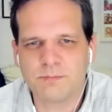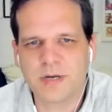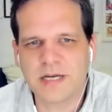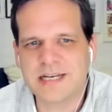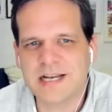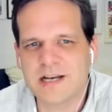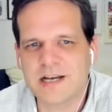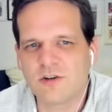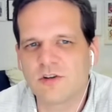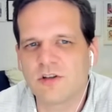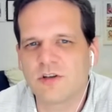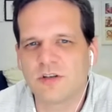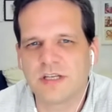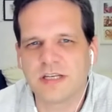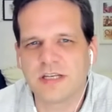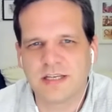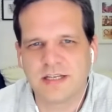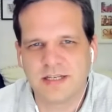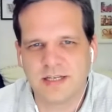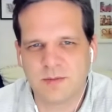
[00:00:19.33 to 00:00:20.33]
by
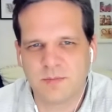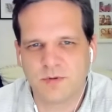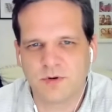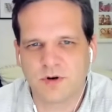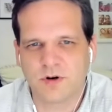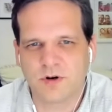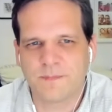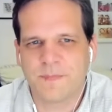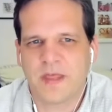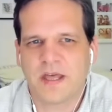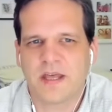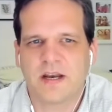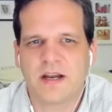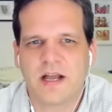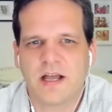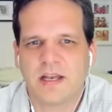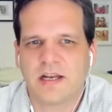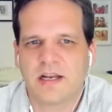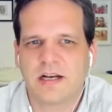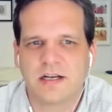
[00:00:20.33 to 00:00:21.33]
downloading an ebook. Other
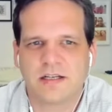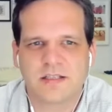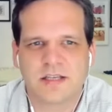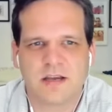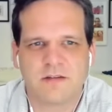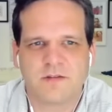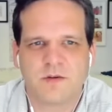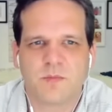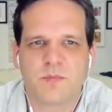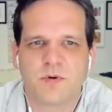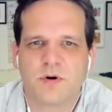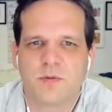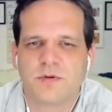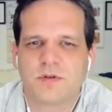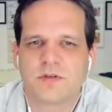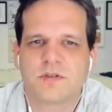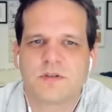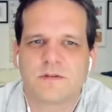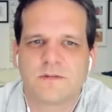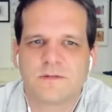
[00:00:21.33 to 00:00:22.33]
articles have the
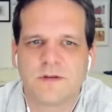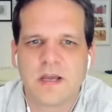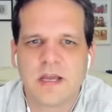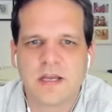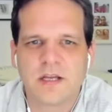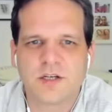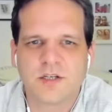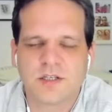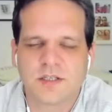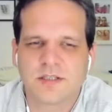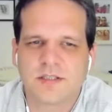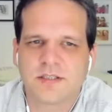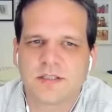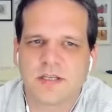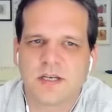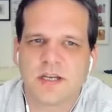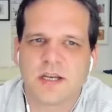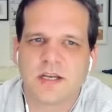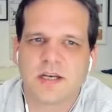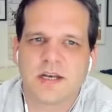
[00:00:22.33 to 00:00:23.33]
purpose of just
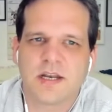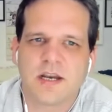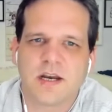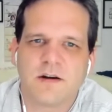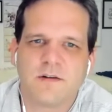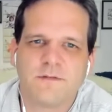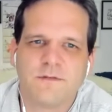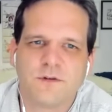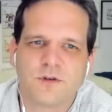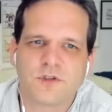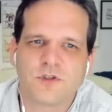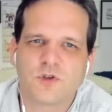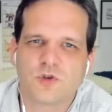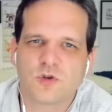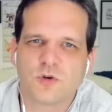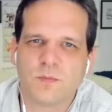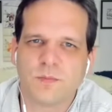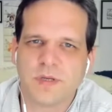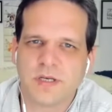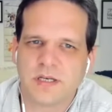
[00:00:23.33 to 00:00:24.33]
sitting there for
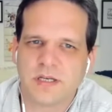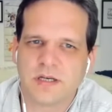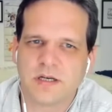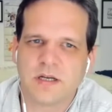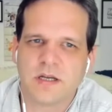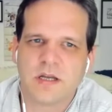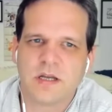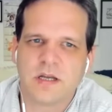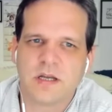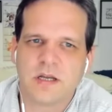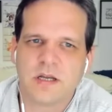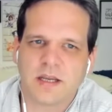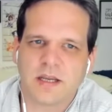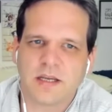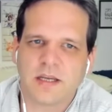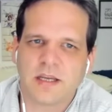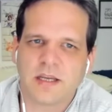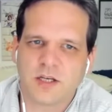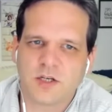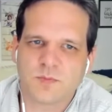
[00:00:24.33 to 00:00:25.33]
social media
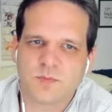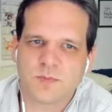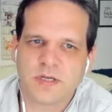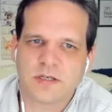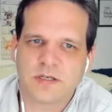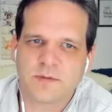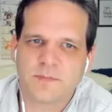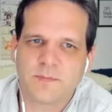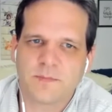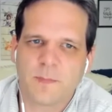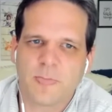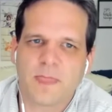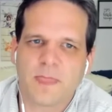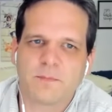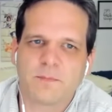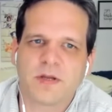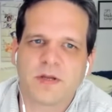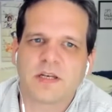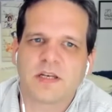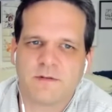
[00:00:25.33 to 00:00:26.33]
engagement,
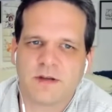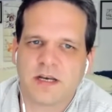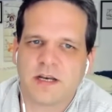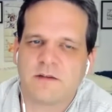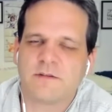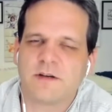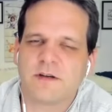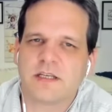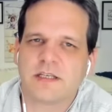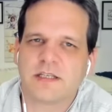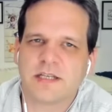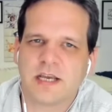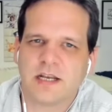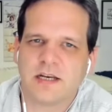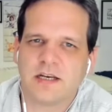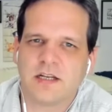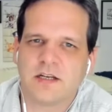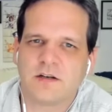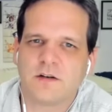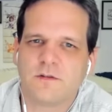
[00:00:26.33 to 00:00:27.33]
but were never
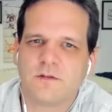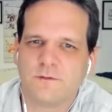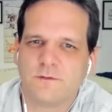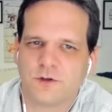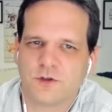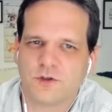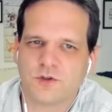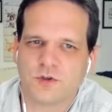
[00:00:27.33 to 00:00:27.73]
intended for